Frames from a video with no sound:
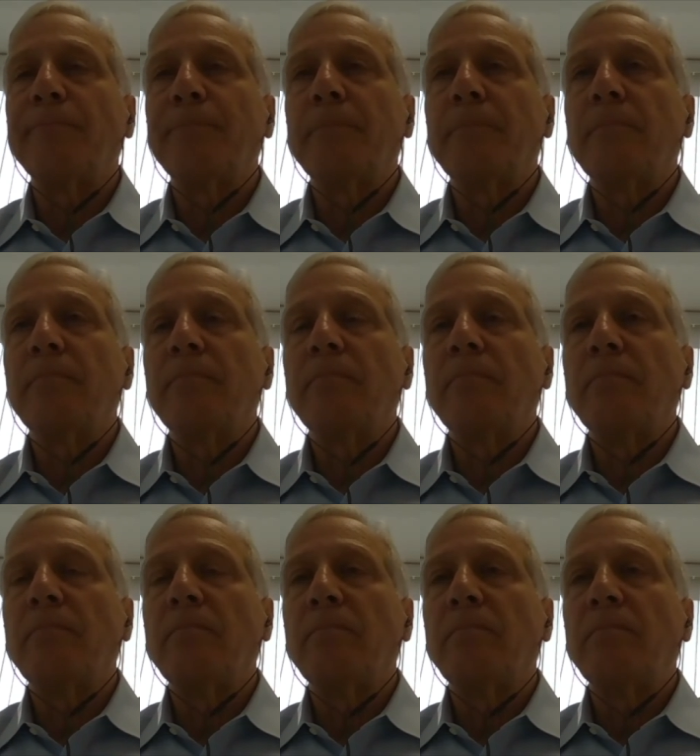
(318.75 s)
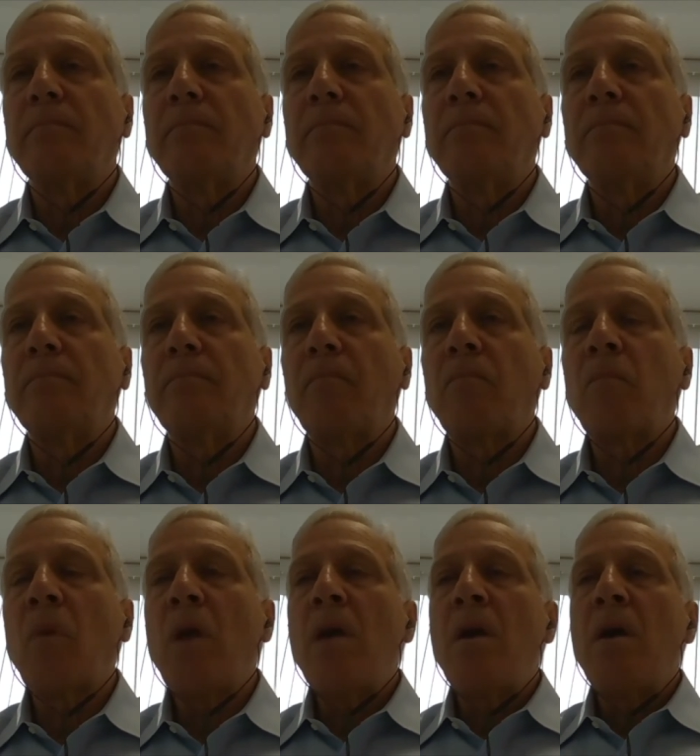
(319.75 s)
potential for the GAN, for
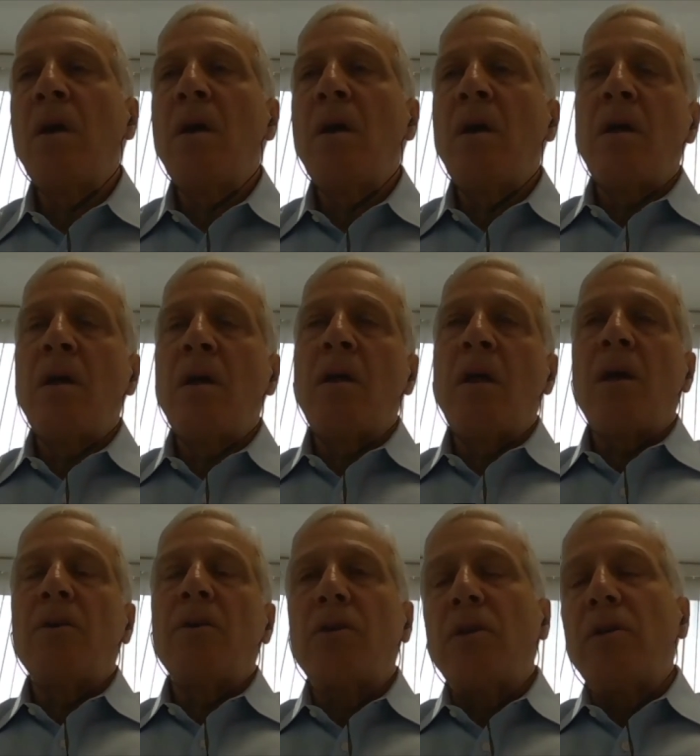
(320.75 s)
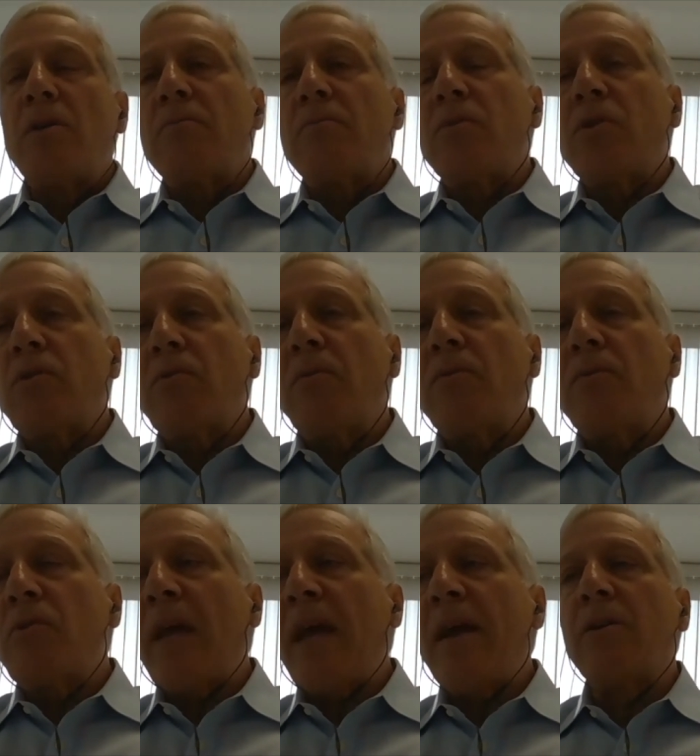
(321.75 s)
GAN see. So,
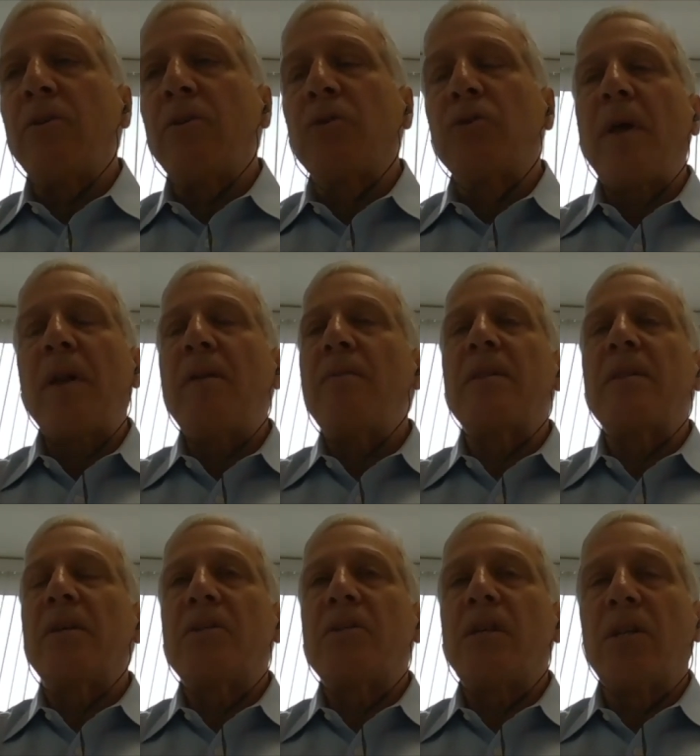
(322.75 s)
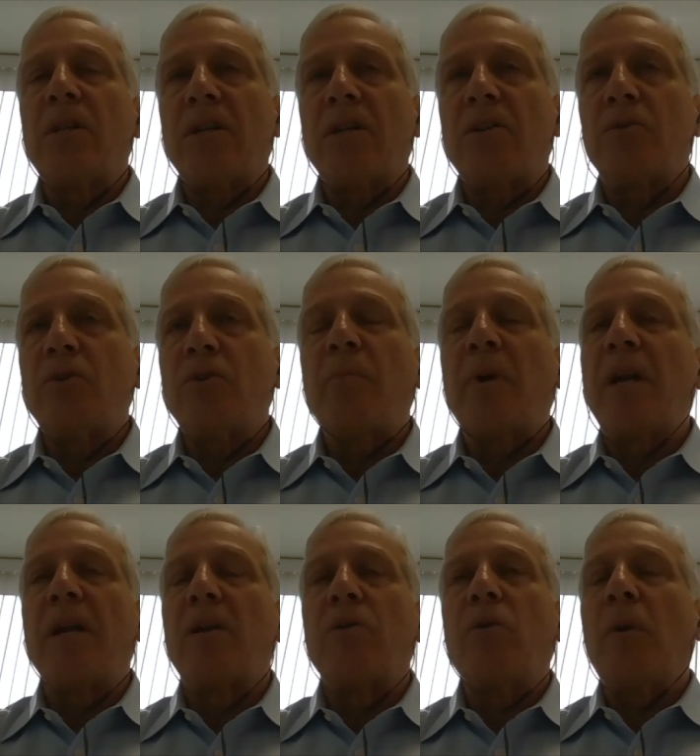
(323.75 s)
so GAN will do anything that silicon will do, but
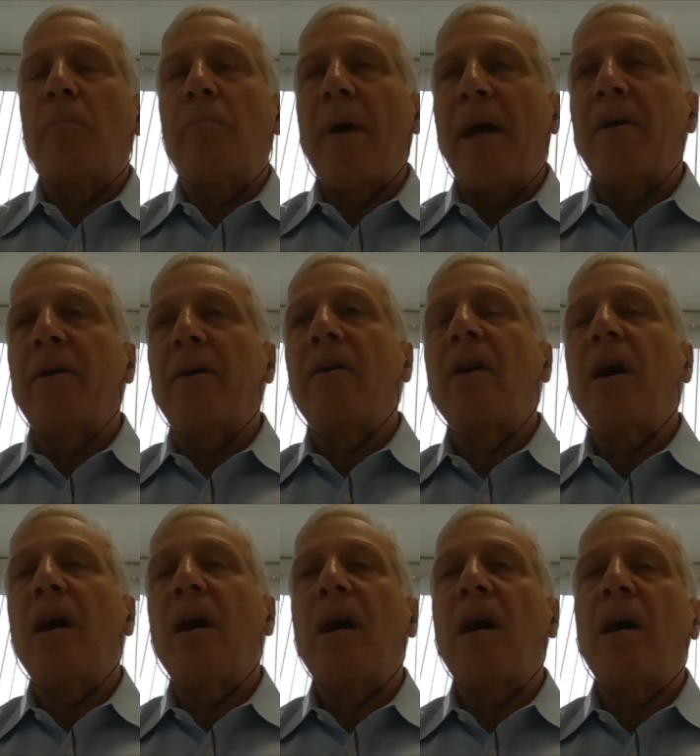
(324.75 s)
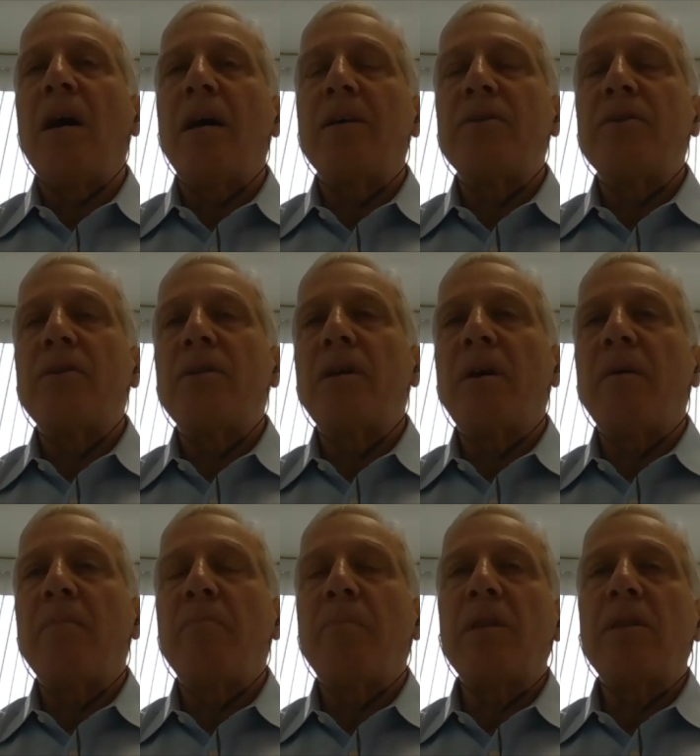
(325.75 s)
it'll do it better. Uh,
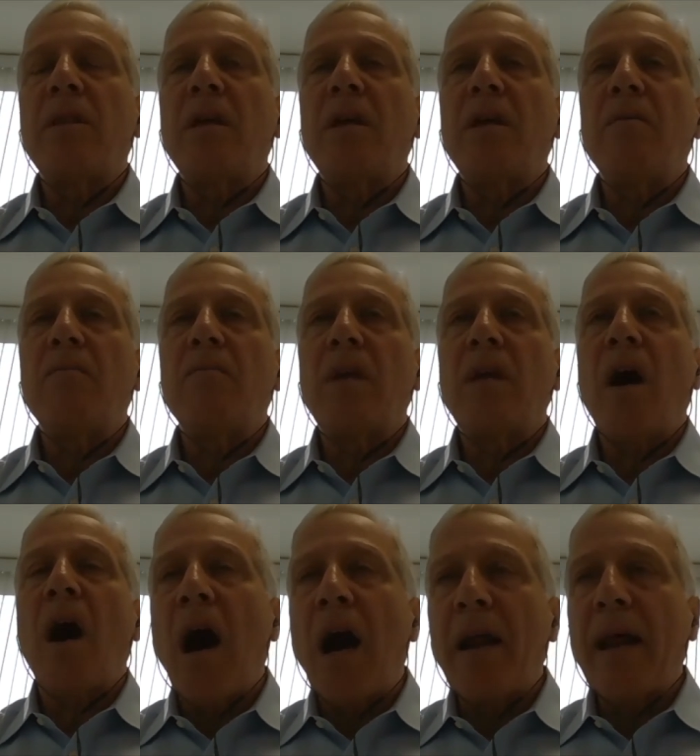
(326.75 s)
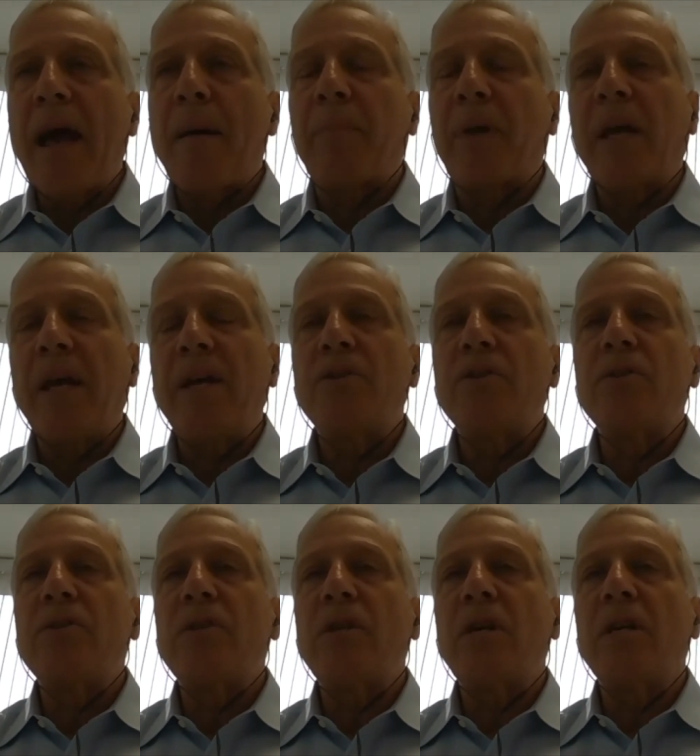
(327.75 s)
um, but the the hot
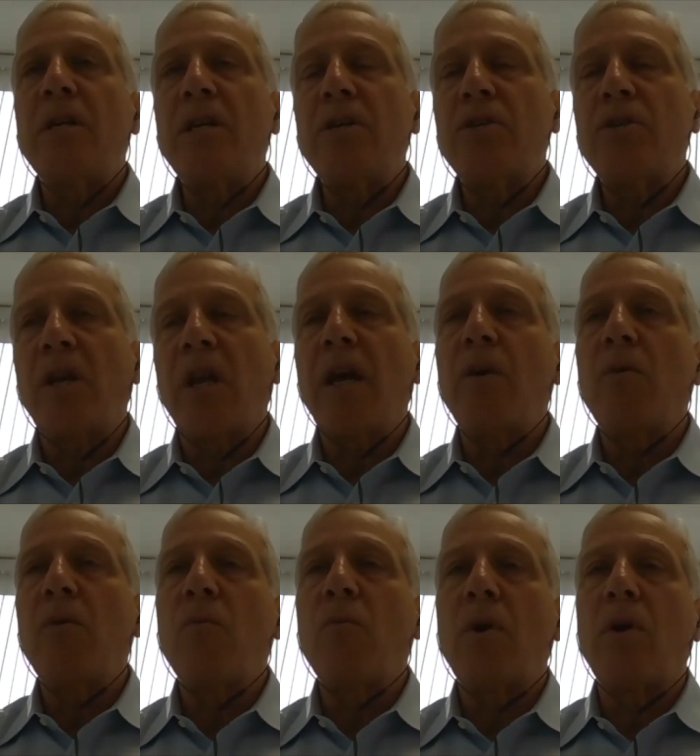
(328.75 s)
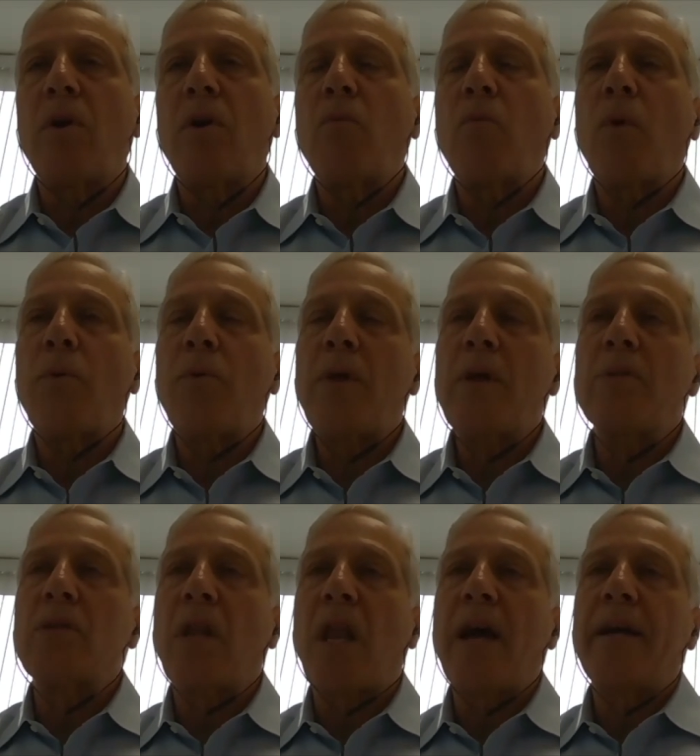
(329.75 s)
applications initially were were
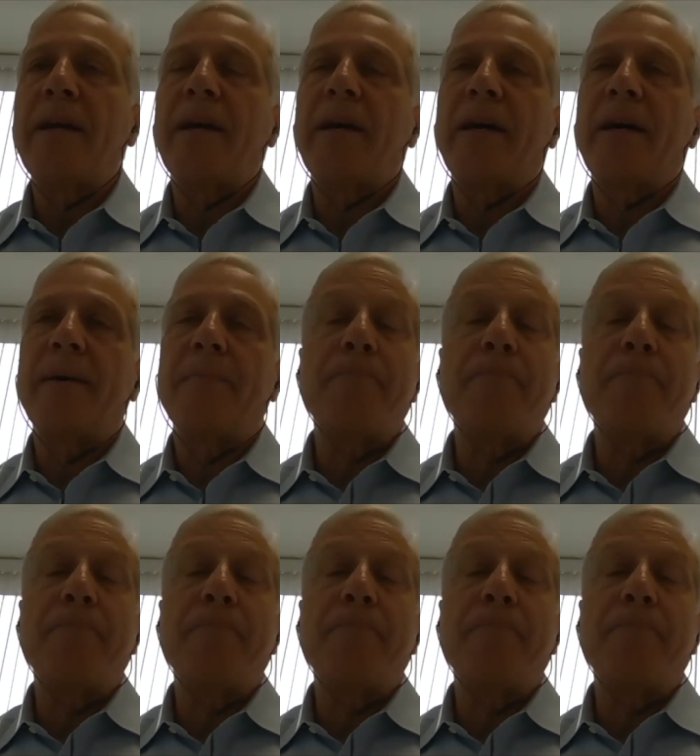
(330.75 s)
things like, um,